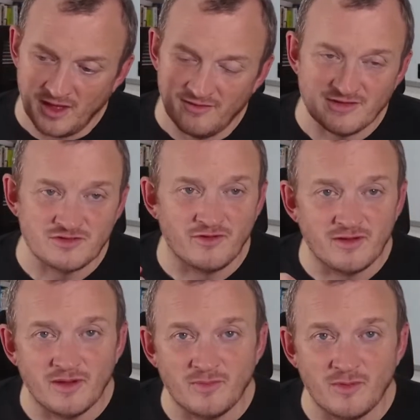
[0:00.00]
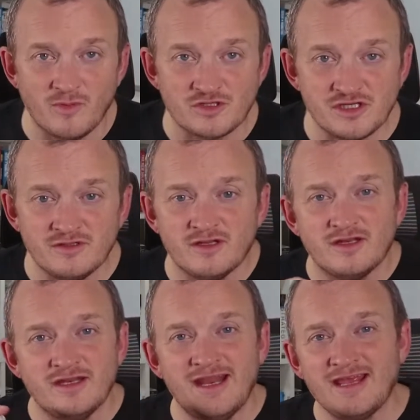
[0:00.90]
if there's not really many people watching,
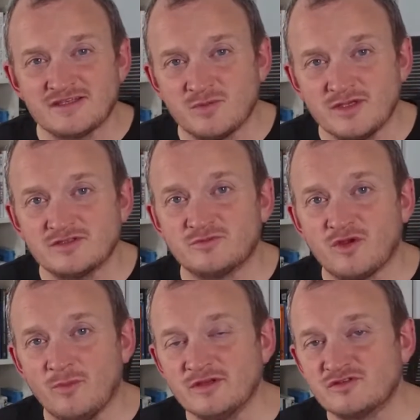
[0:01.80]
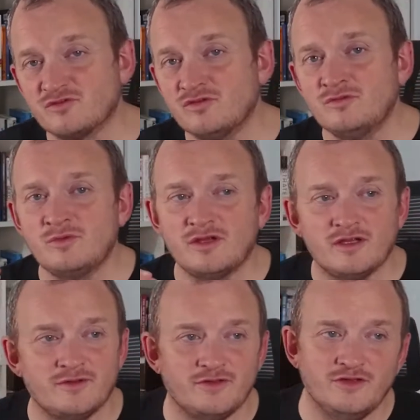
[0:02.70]
next week's comments draw,
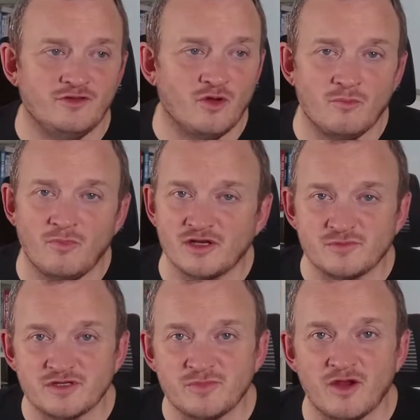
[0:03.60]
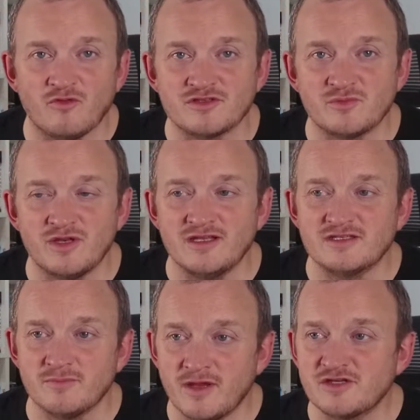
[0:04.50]
you've got much, much better odds of winning.
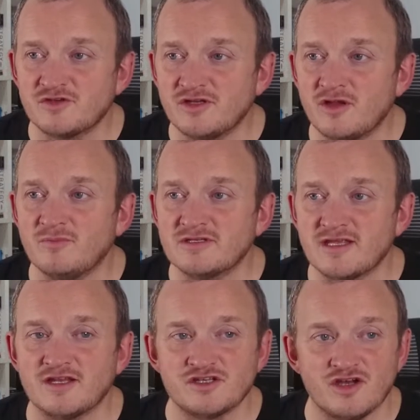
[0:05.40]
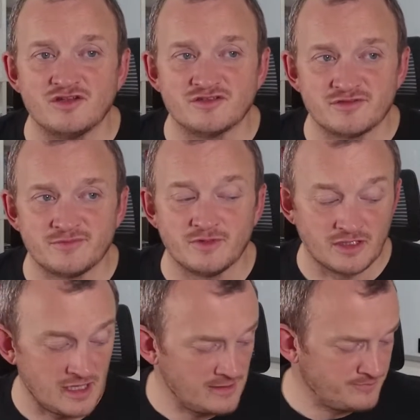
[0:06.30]
So make sure you don't miss that chance.
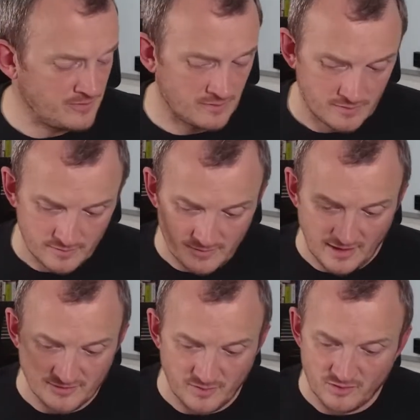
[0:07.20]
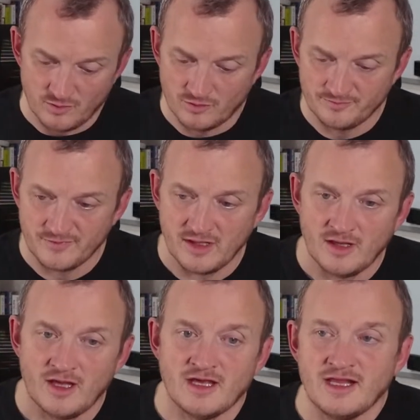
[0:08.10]
Okay? That's my thought.
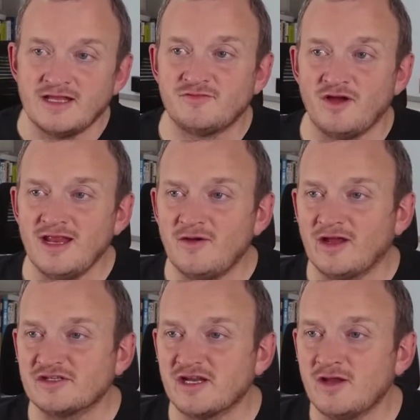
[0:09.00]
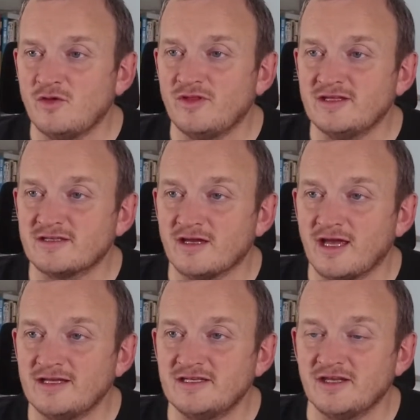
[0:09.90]
Let's find out, actually, who these
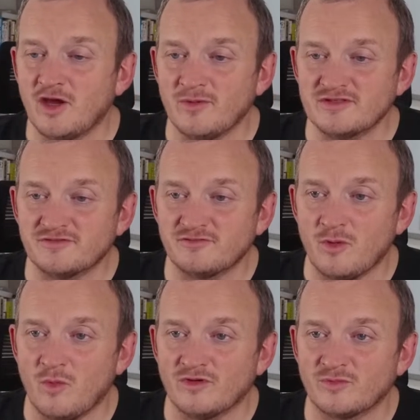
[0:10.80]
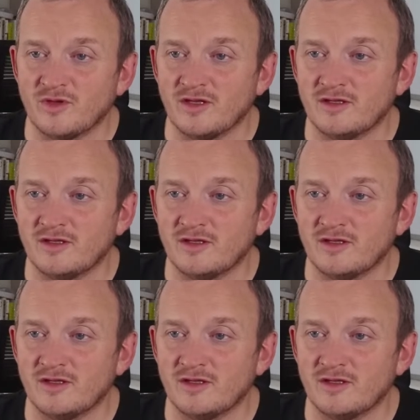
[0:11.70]
18 comments are from whilst